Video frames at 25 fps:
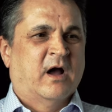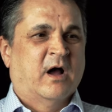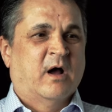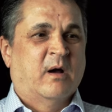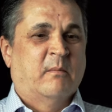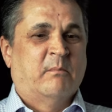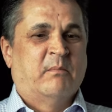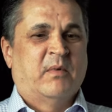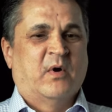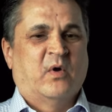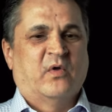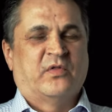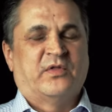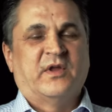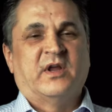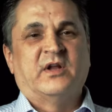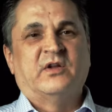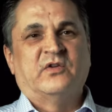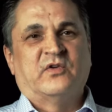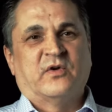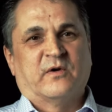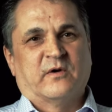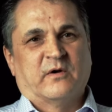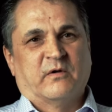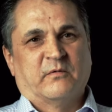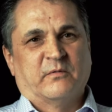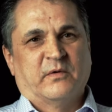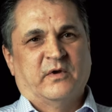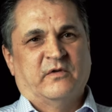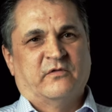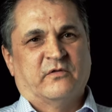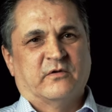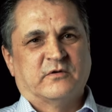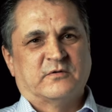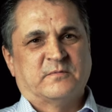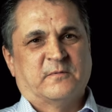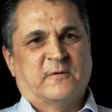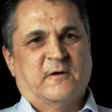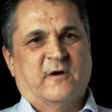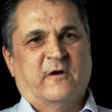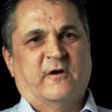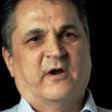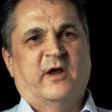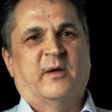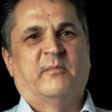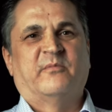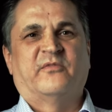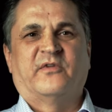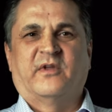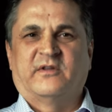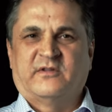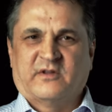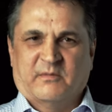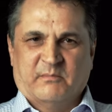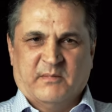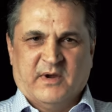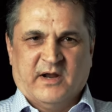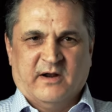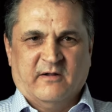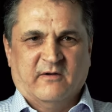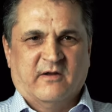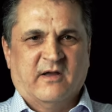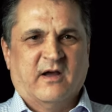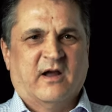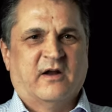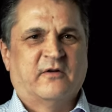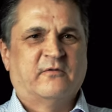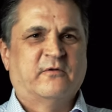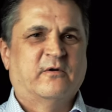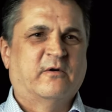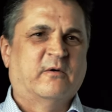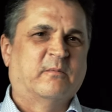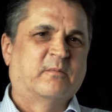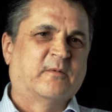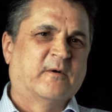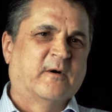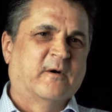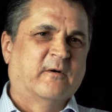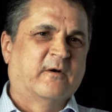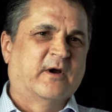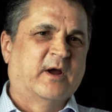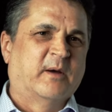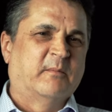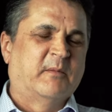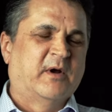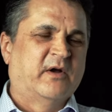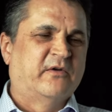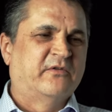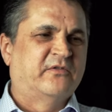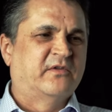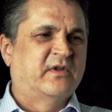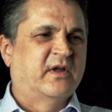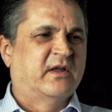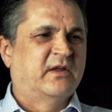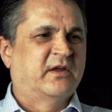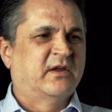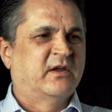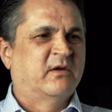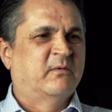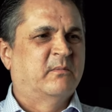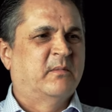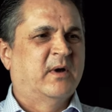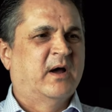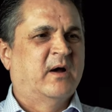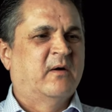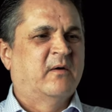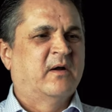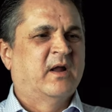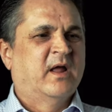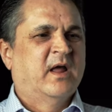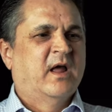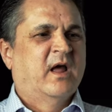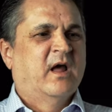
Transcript: uh, both internal research programs like the mitochondrial program I was telling you about,